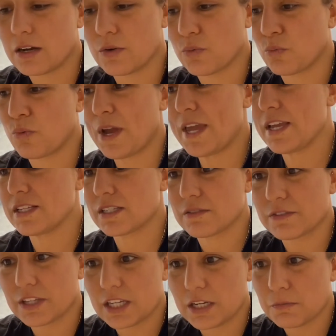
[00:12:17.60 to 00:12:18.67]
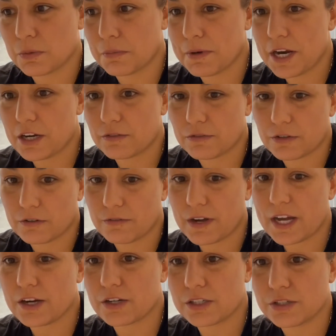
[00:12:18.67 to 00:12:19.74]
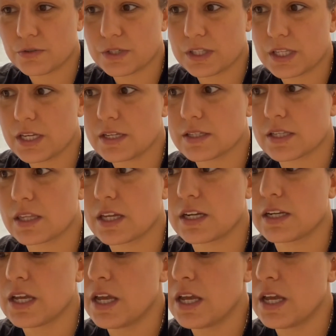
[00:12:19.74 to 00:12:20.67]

ways of getting prepared for a fight or doing things. And then